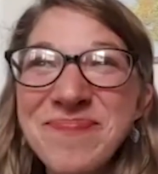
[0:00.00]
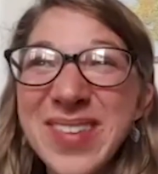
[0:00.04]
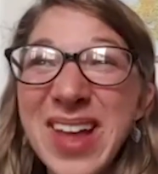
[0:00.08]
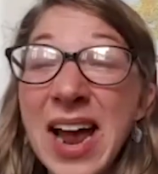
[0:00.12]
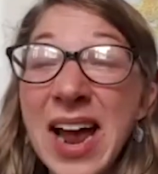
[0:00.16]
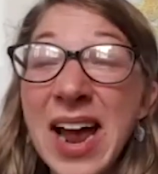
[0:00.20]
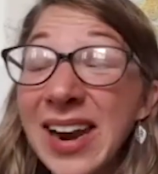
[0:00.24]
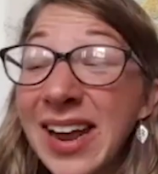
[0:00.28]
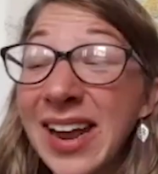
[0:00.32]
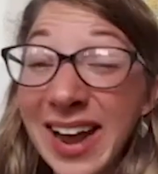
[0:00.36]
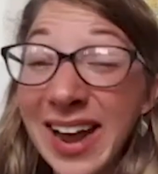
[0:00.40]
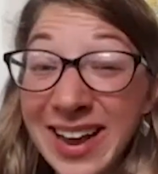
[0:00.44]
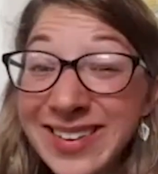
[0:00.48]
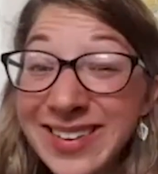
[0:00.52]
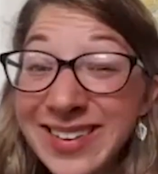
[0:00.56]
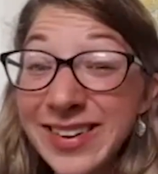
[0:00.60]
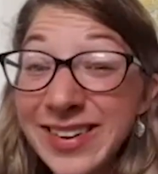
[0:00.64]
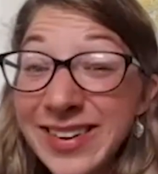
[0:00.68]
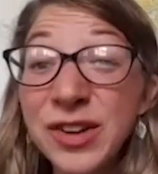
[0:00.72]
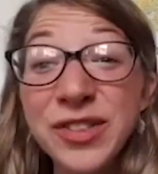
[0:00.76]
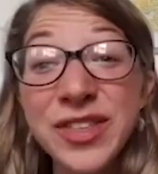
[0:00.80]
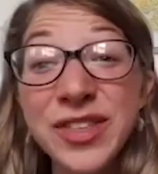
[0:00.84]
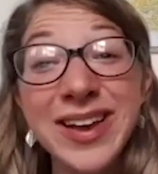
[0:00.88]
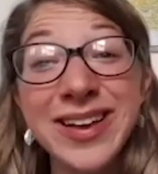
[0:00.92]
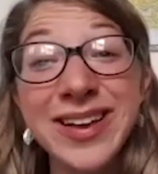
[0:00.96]
like I
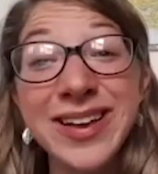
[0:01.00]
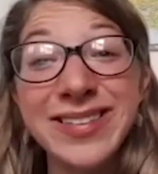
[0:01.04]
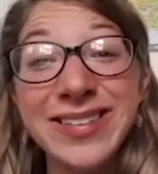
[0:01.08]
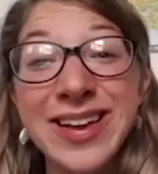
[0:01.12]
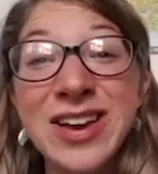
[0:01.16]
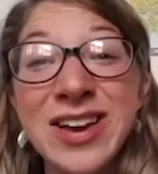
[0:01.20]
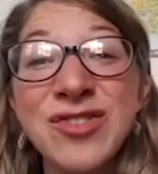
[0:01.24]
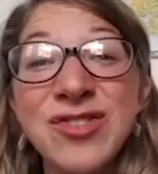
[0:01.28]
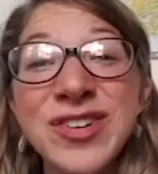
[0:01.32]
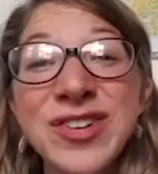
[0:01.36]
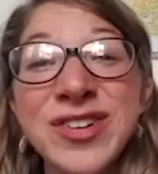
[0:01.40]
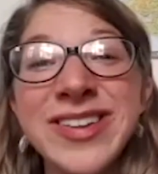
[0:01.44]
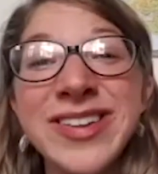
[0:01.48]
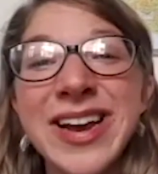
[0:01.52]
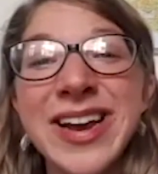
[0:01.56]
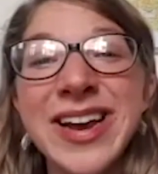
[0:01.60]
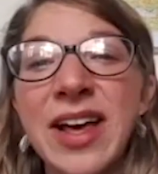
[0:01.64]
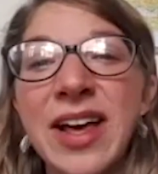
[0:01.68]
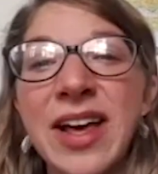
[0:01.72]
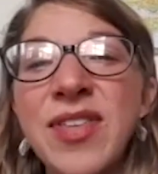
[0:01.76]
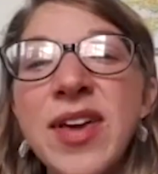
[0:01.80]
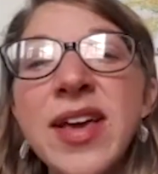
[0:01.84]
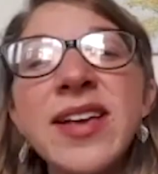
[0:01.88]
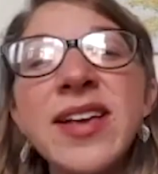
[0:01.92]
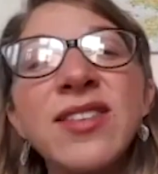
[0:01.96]
still think it's interesting, and
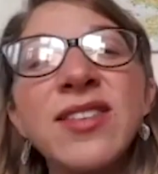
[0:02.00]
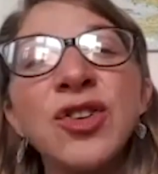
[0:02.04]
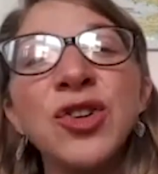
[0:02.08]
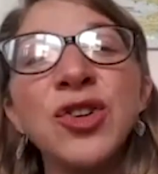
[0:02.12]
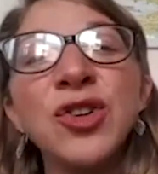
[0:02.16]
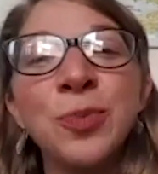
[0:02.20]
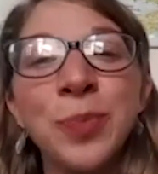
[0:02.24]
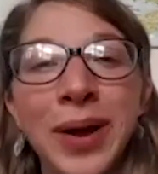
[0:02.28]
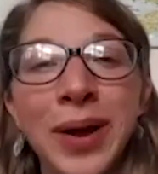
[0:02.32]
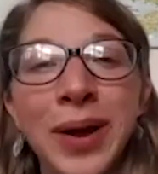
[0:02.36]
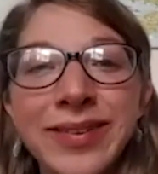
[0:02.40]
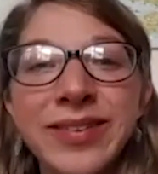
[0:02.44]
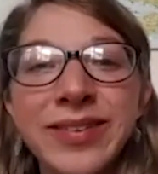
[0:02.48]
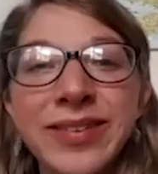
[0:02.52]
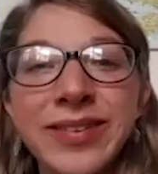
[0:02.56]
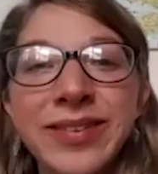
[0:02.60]
I think it's a good place to